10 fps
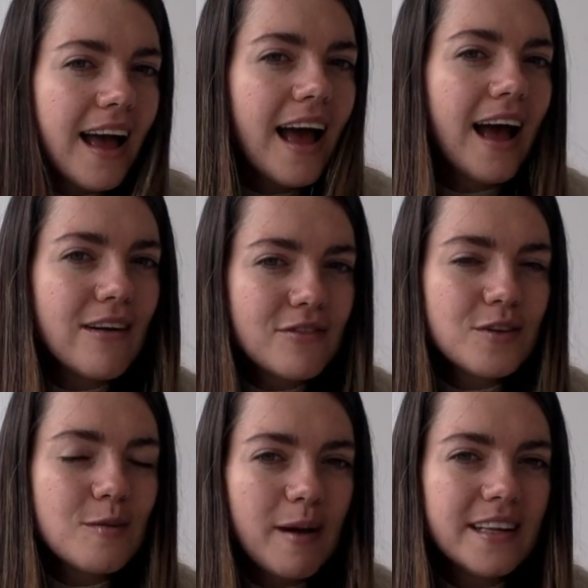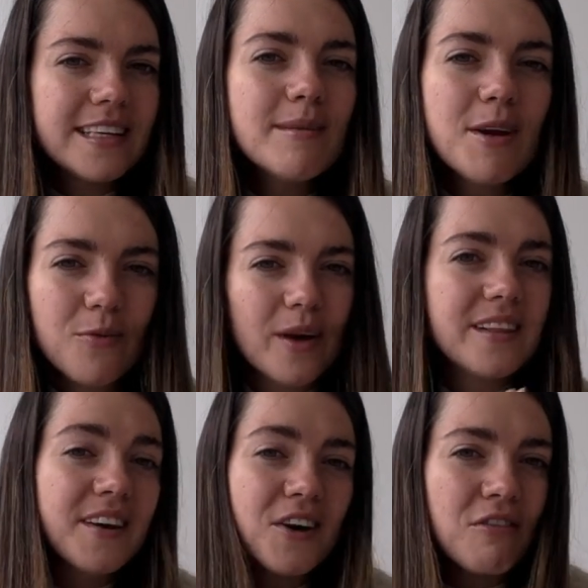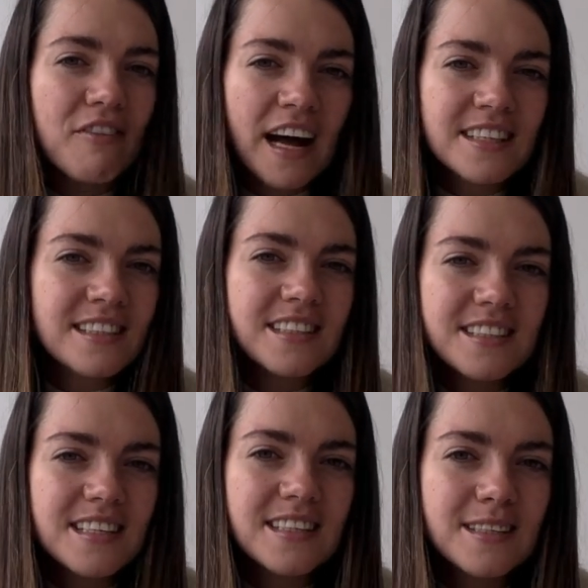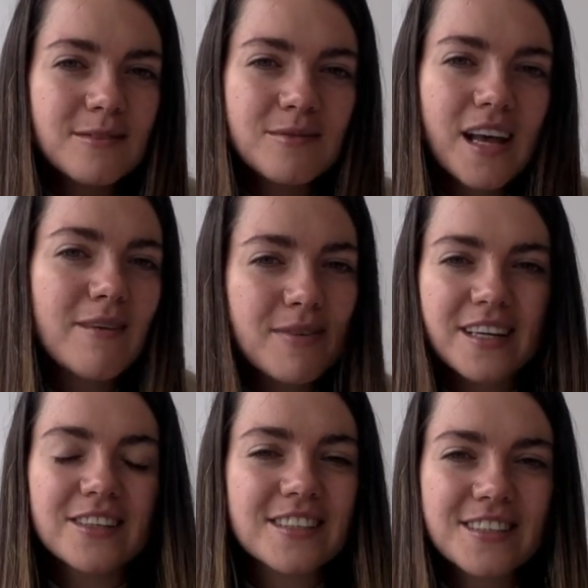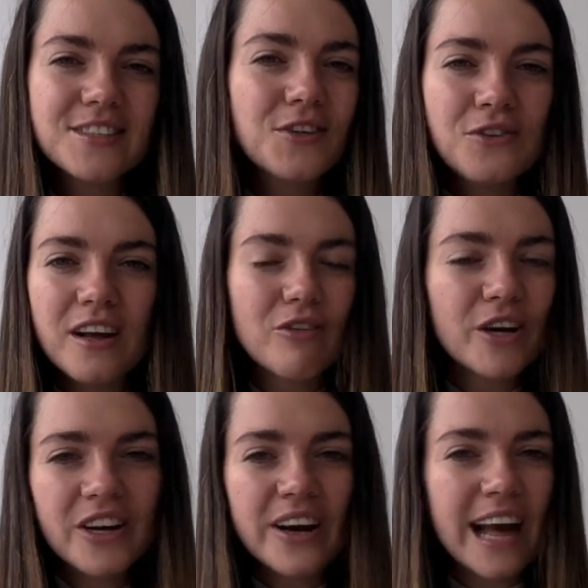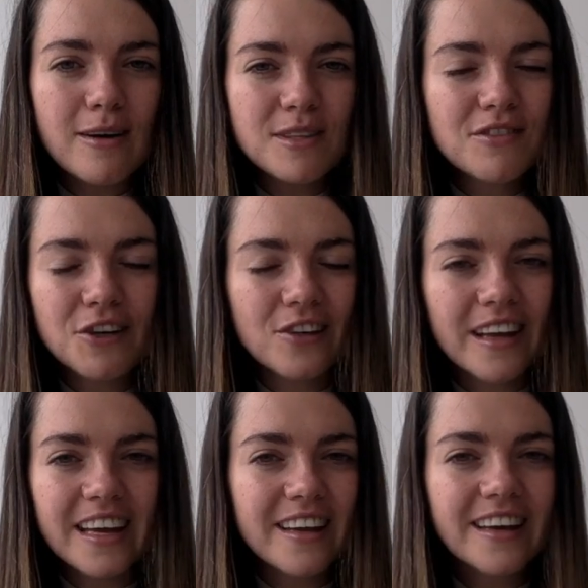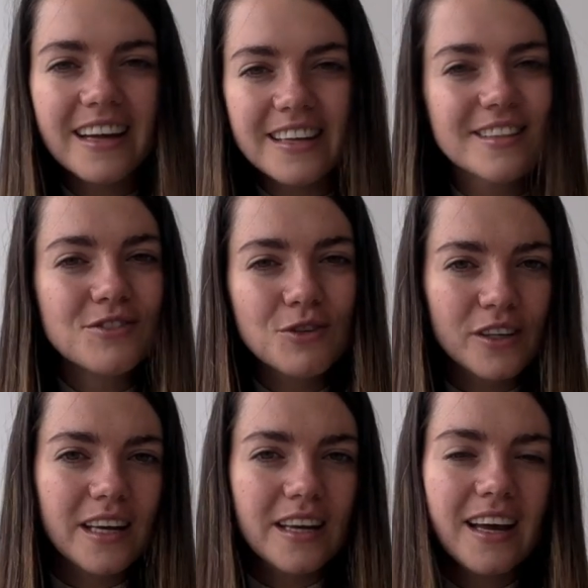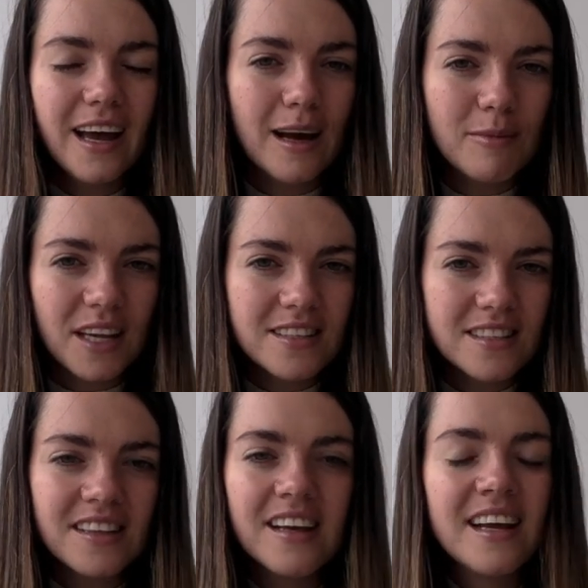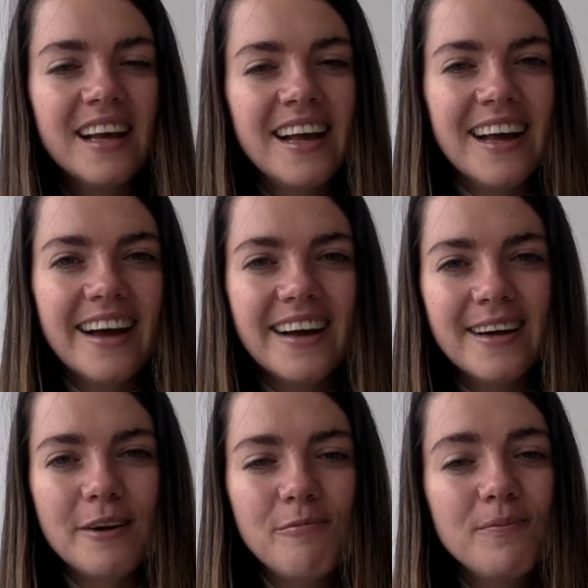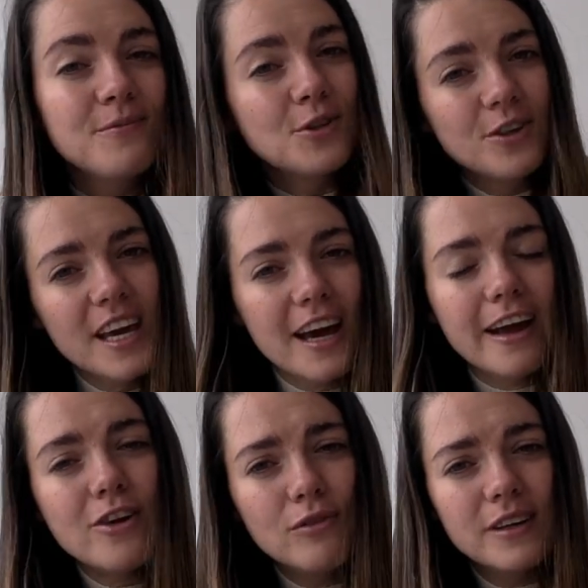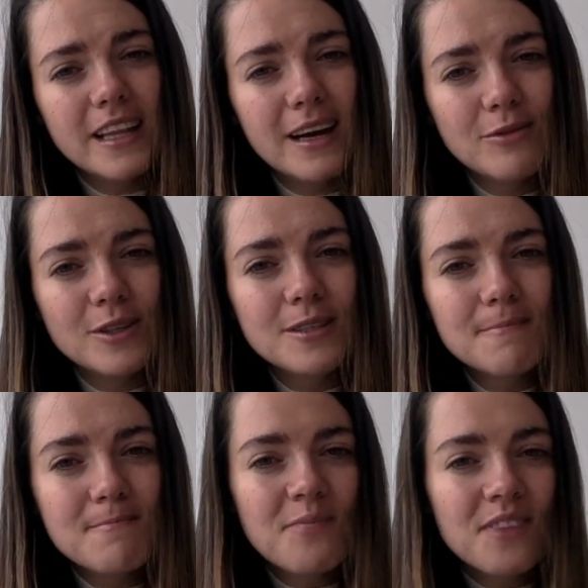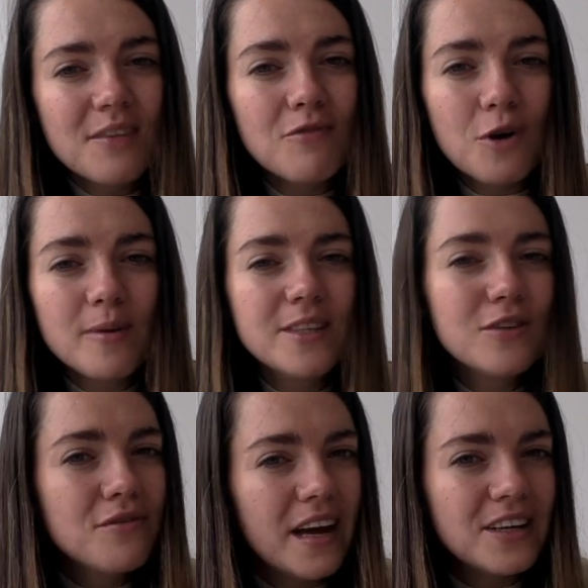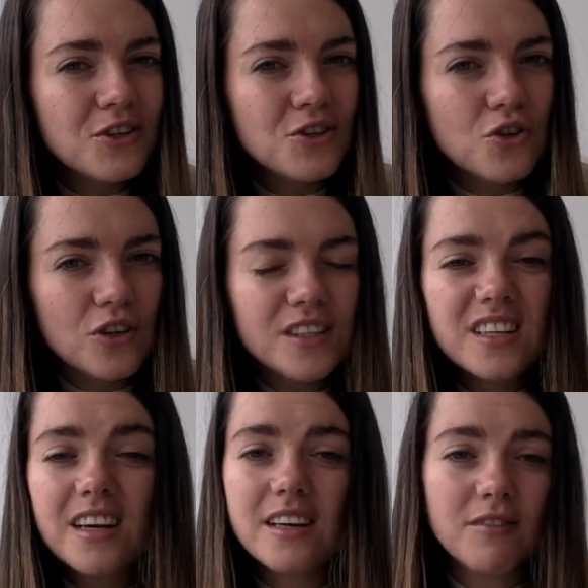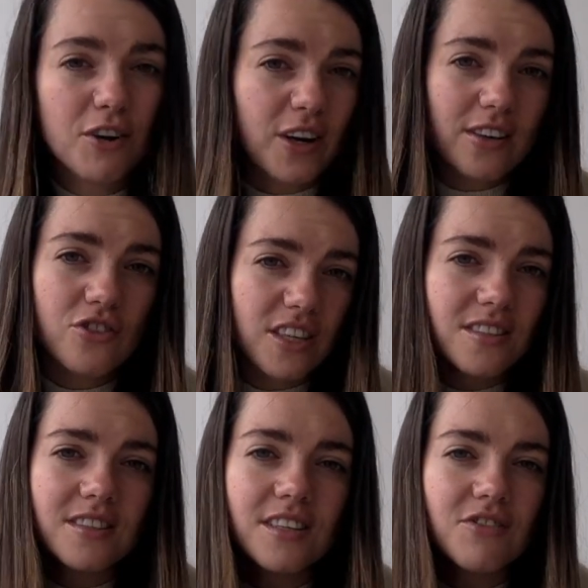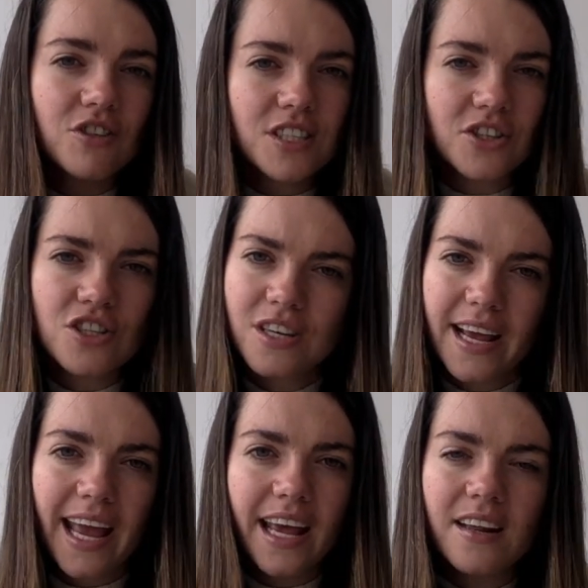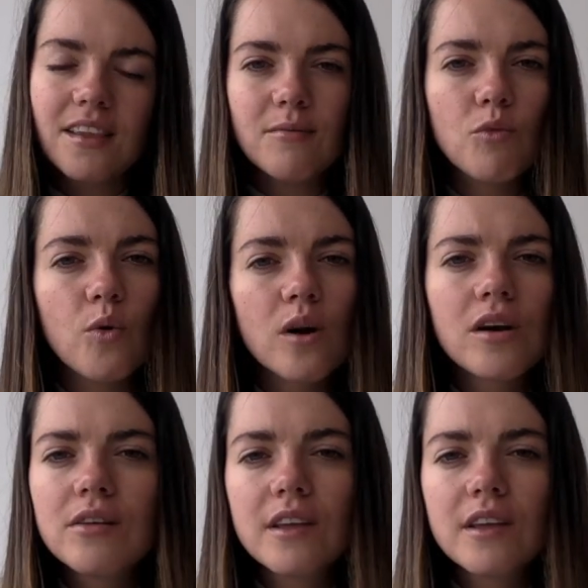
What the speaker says: after the pandemic, when there are fans in a stadium, because you'll never hear an atmosphere like it, it's really amazing. So yeah, hopefully that was informative and you enjoyed it. And if you're interested in researching anything more